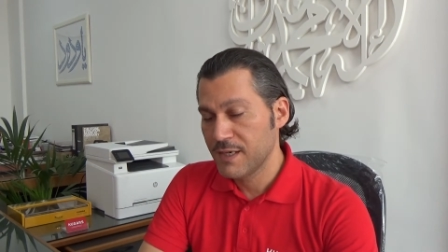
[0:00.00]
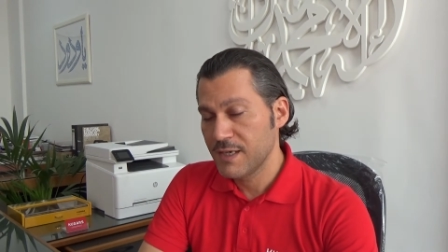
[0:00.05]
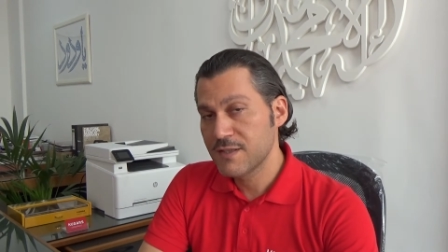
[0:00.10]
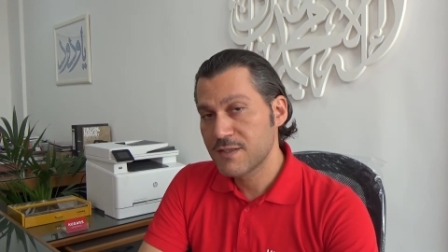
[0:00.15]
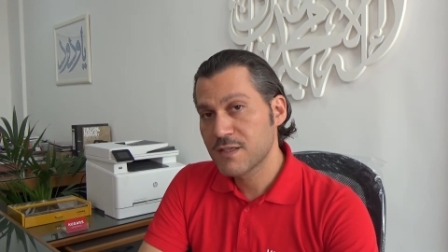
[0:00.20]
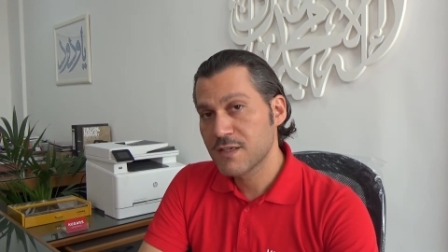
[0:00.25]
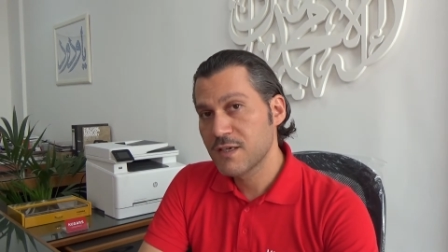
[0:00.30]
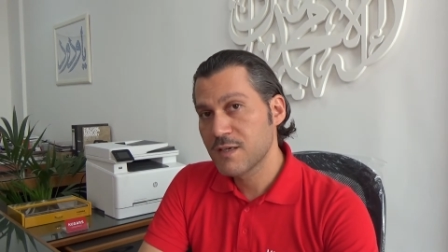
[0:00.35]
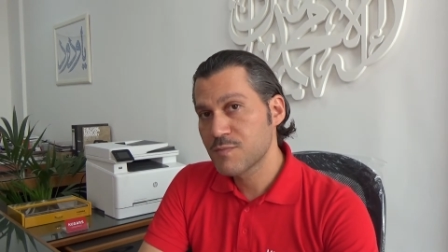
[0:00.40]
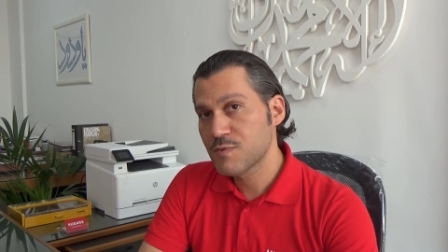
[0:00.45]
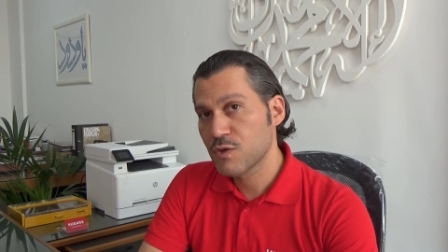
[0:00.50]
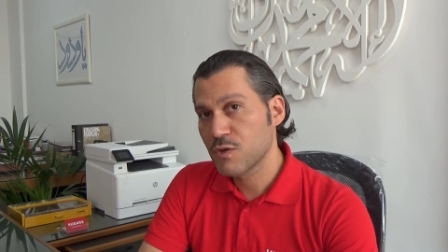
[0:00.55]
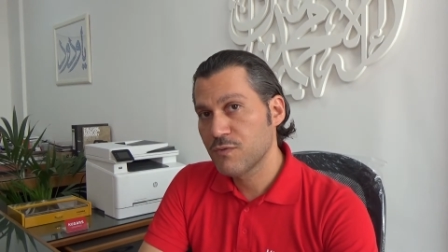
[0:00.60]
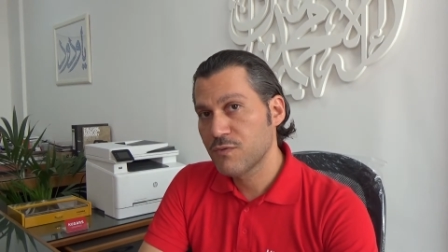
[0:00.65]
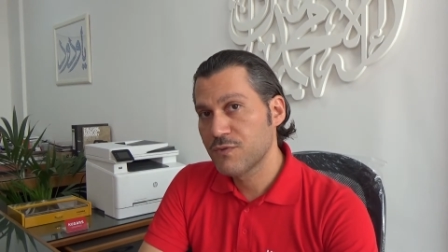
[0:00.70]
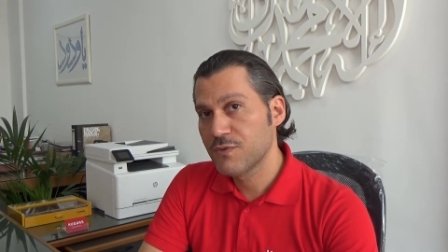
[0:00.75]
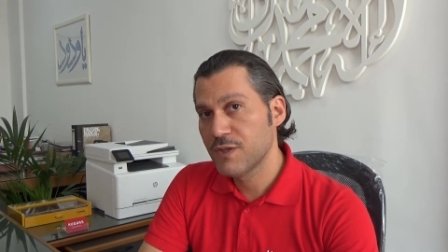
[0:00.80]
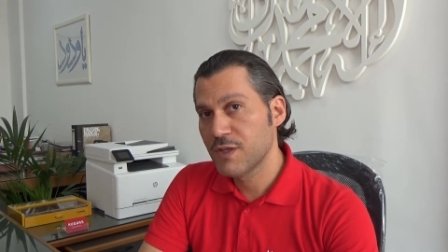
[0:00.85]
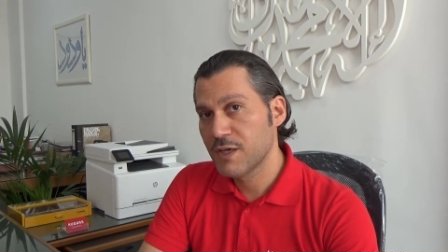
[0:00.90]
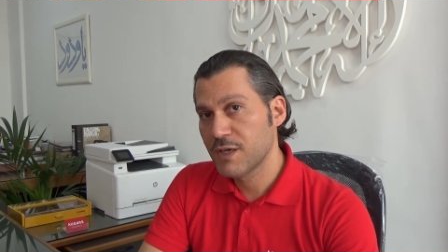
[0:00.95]
in terms
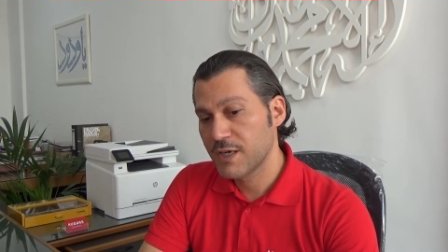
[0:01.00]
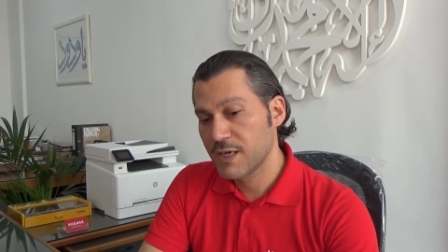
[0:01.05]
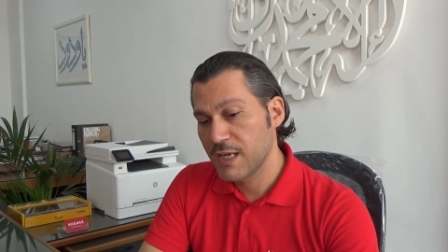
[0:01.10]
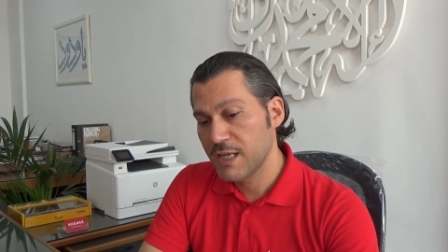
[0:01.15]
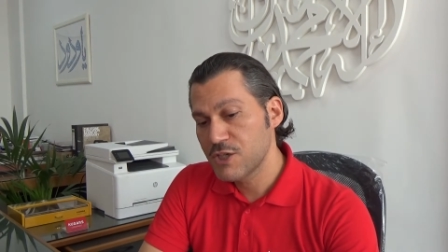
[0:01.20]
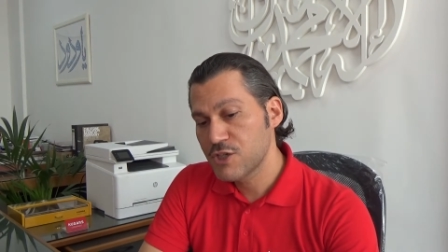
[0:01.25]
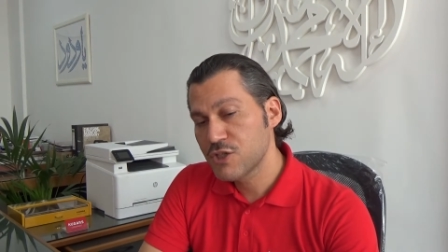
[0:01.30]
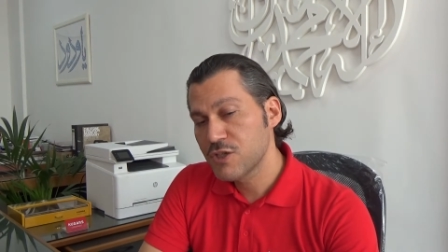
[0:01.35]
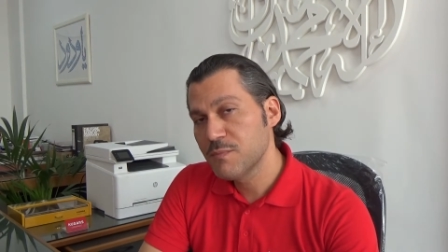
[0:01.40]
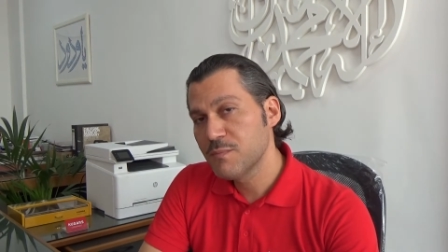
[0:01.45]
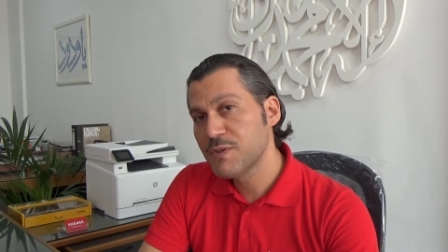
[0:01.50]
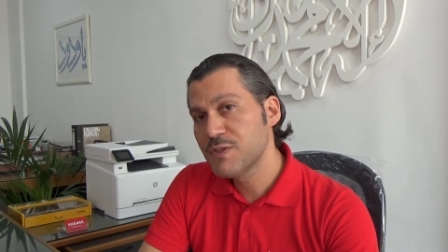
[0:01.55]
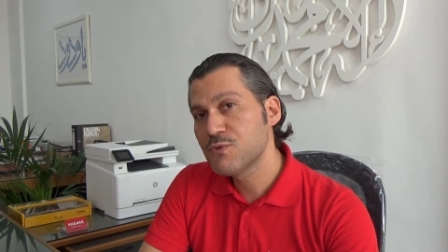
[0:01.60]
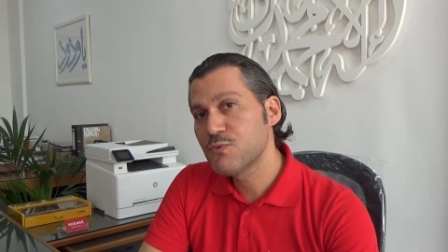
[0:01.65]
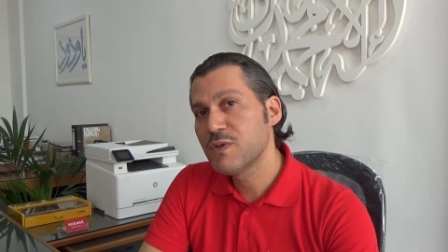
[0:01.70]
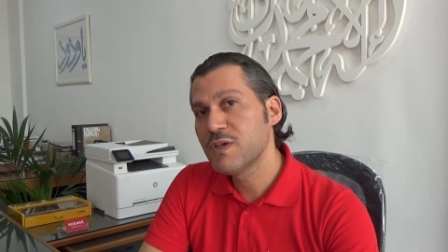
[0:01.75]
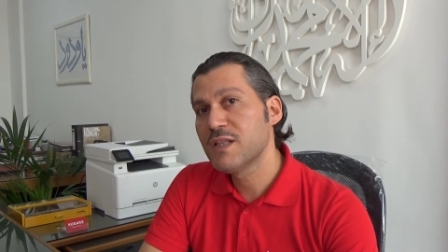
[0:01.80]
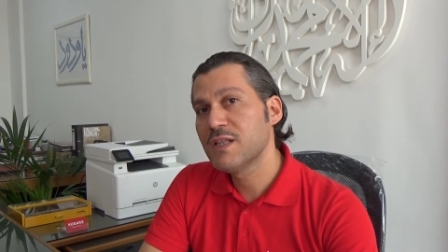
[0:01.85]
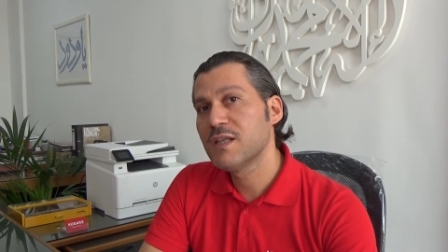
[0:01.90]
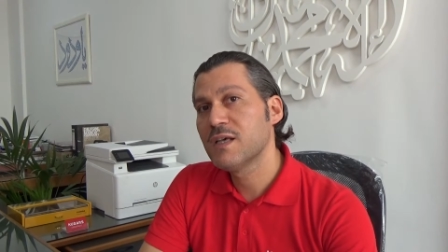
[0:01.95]
of the relation
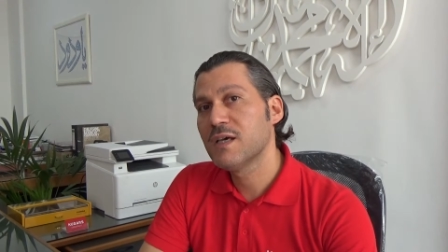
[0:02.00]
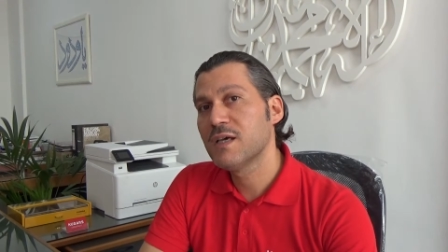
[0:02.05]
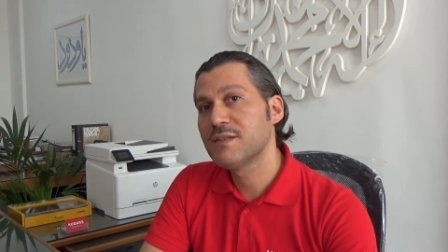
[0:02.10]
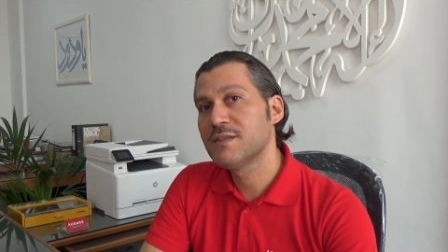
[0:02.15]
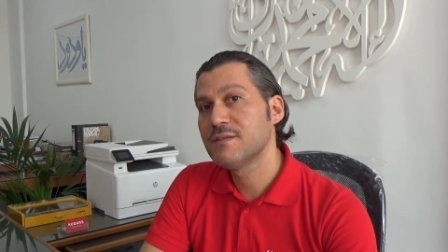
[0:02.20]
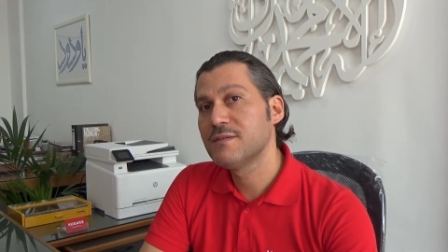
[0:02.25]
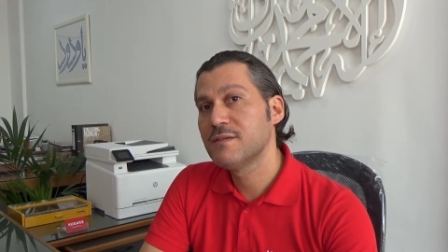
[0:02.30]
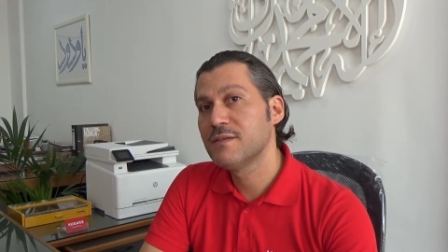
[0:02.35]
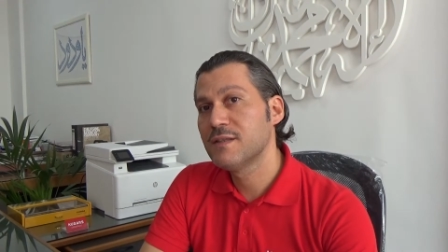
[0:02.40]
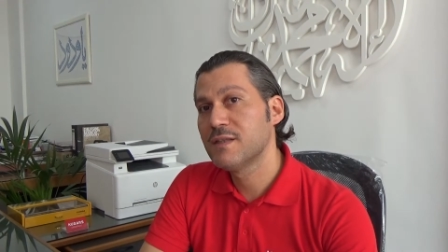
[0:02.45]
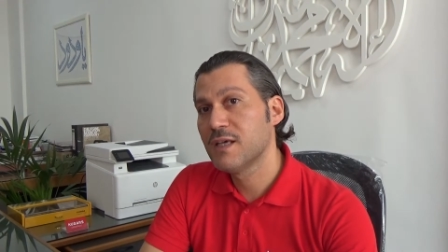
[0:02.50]
between the,